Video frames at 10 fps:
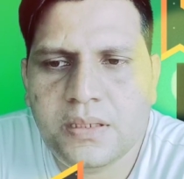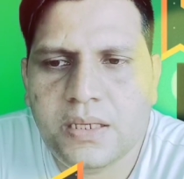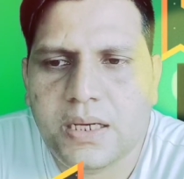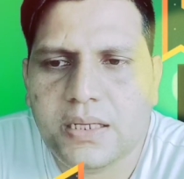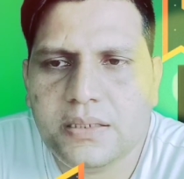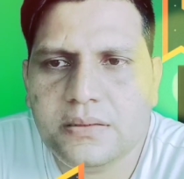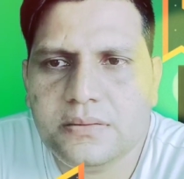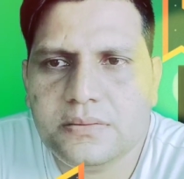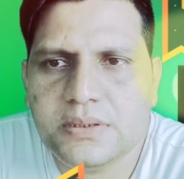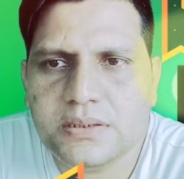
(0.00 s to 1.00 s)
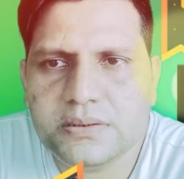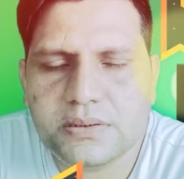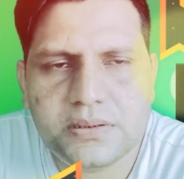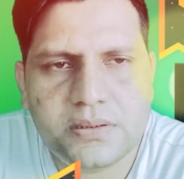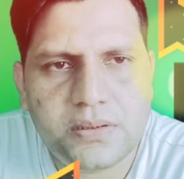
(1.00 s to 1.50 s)
there. And thus
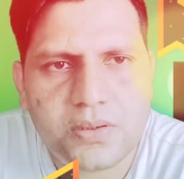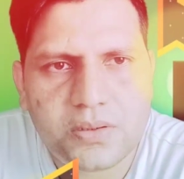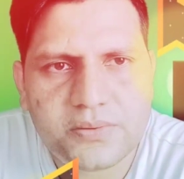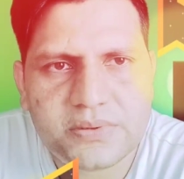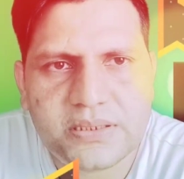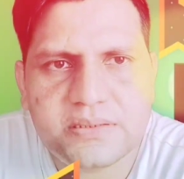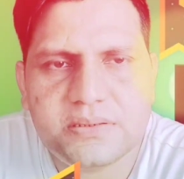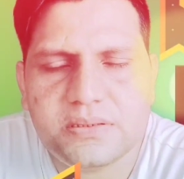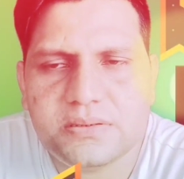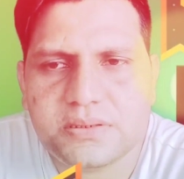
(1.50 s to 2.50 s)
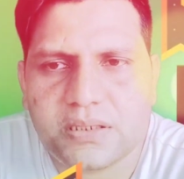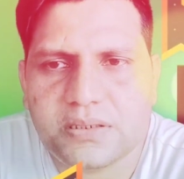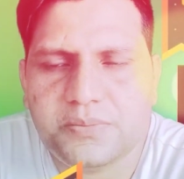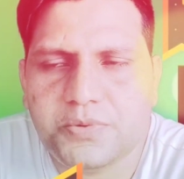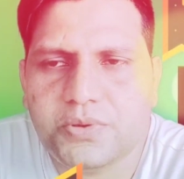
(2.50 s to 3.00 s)
lot of things
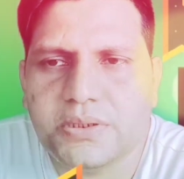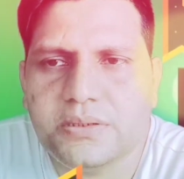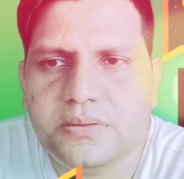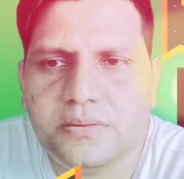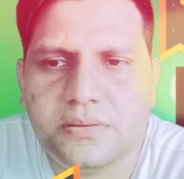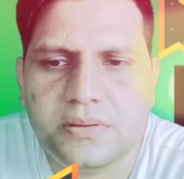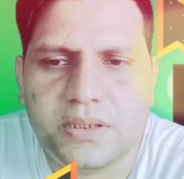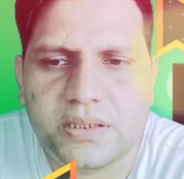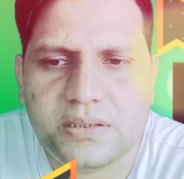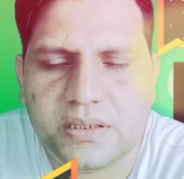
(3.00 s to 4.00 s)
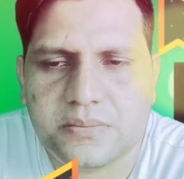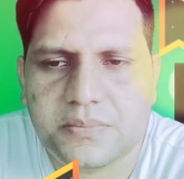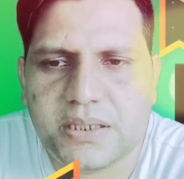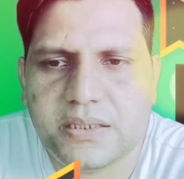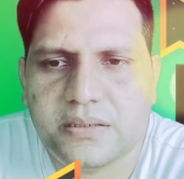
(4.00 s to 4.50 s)
started brewing in her
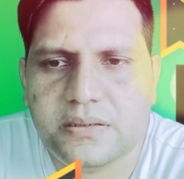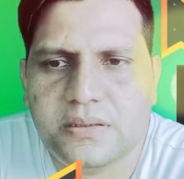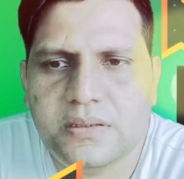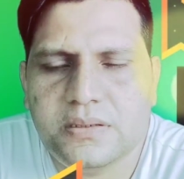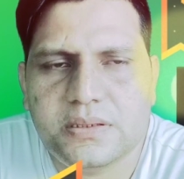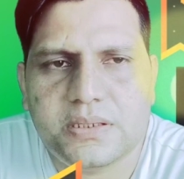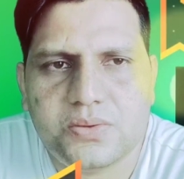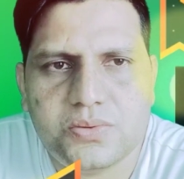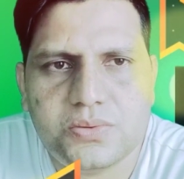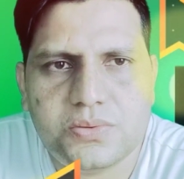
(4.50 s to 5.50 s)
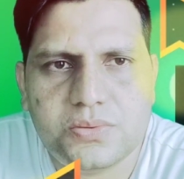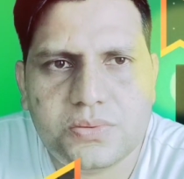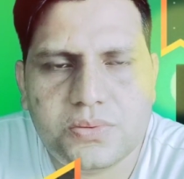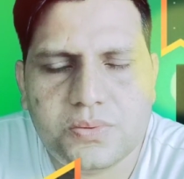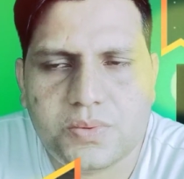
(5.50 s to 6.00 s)
mind, that who
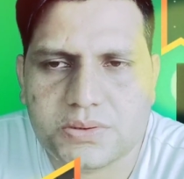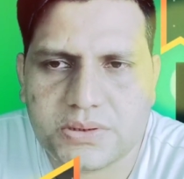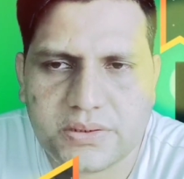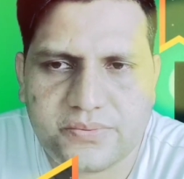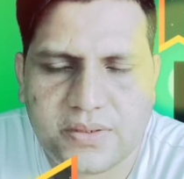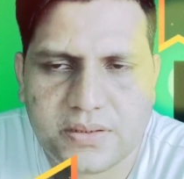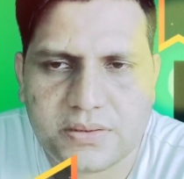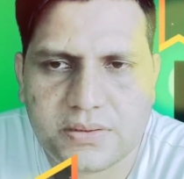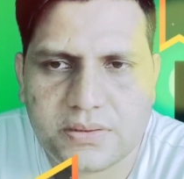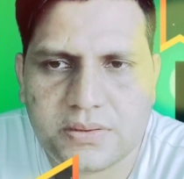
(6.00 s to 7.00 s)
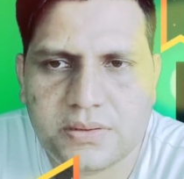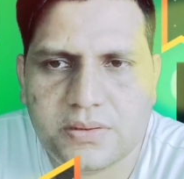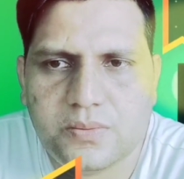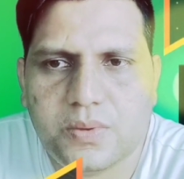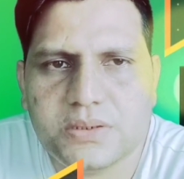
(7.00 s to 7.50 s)
was her father?
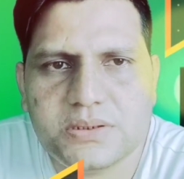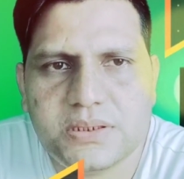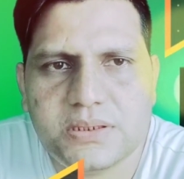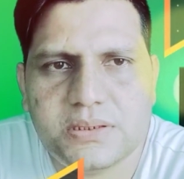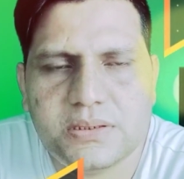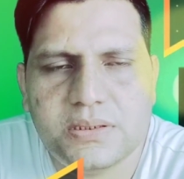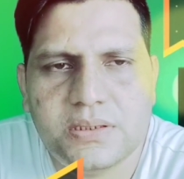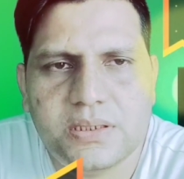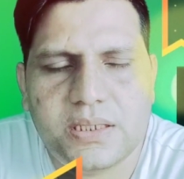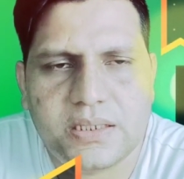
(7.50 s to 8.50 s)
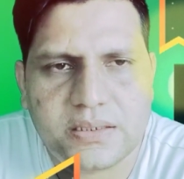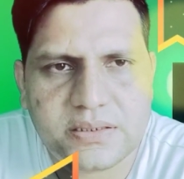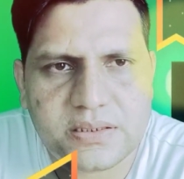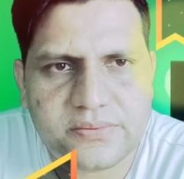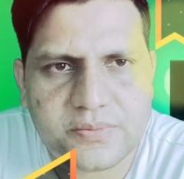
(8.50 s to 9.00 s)
Was he an
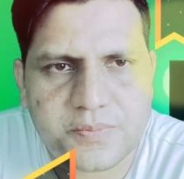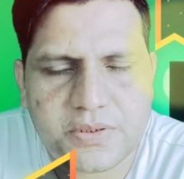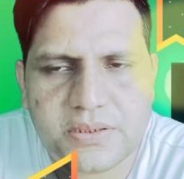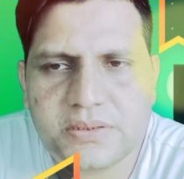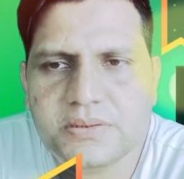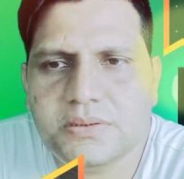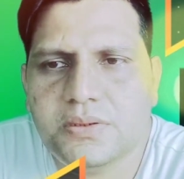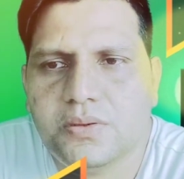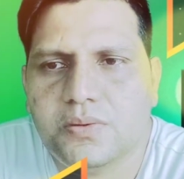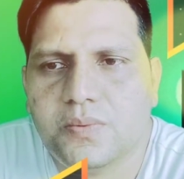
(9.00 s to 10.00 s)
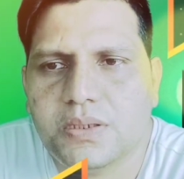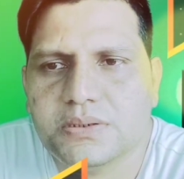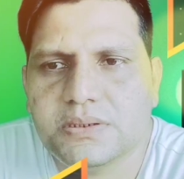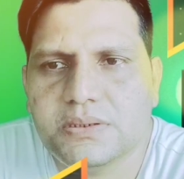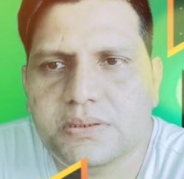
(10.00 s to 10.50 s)
undercover police, or
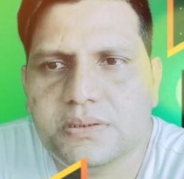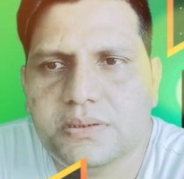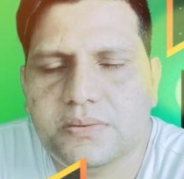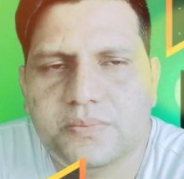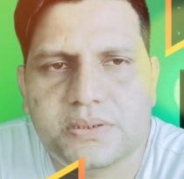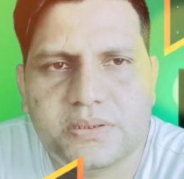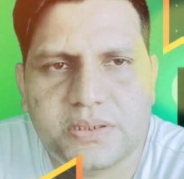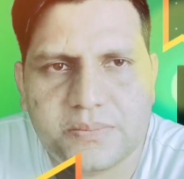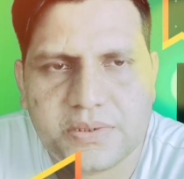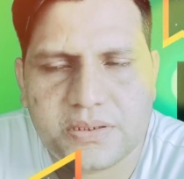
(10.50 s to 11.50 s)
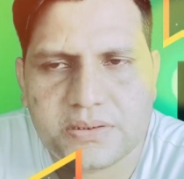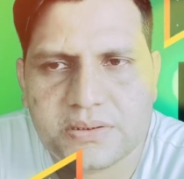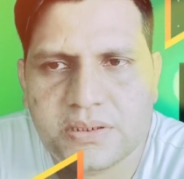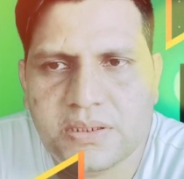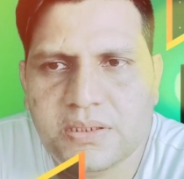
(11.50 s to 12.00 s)
was he with criminals?
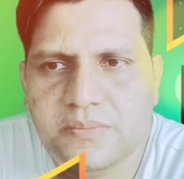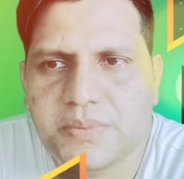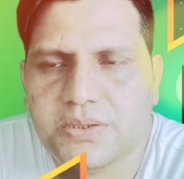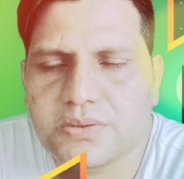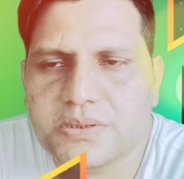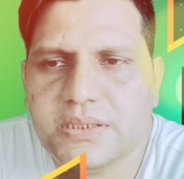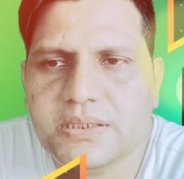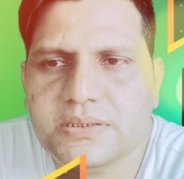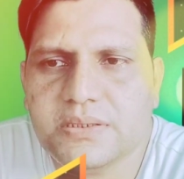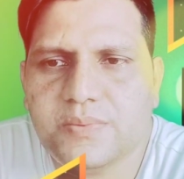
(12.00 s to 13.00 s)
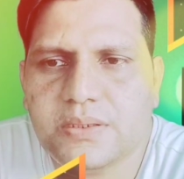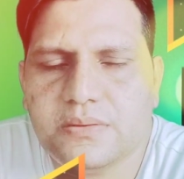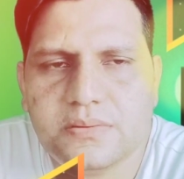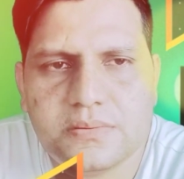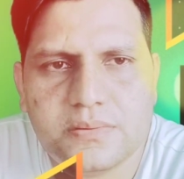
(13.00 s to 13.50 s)
Because there is a
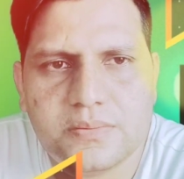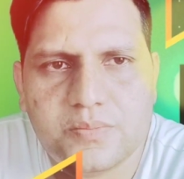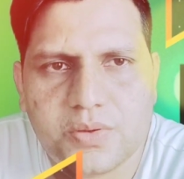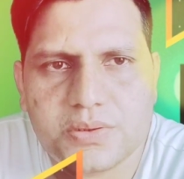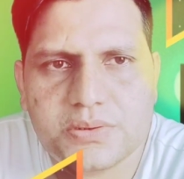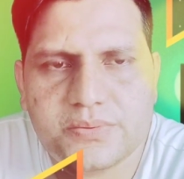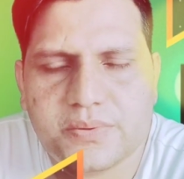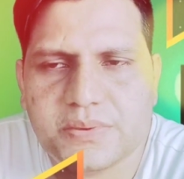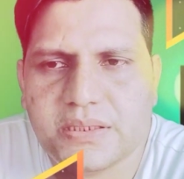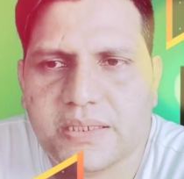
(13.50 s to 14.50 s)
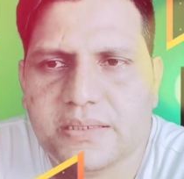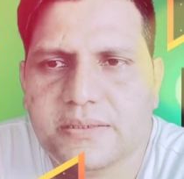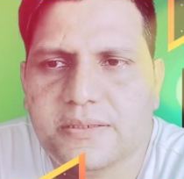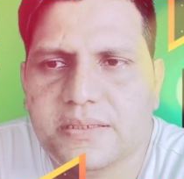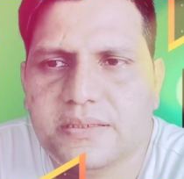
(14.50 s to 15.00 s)
one boss from the
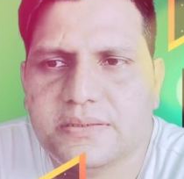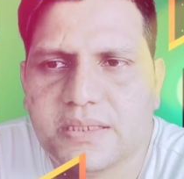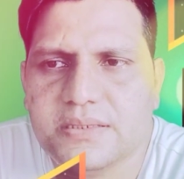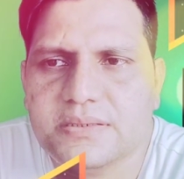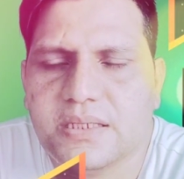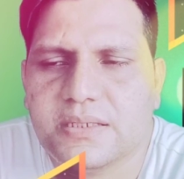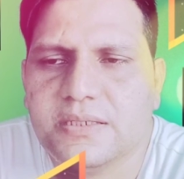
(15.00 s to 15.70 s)
gang. He says that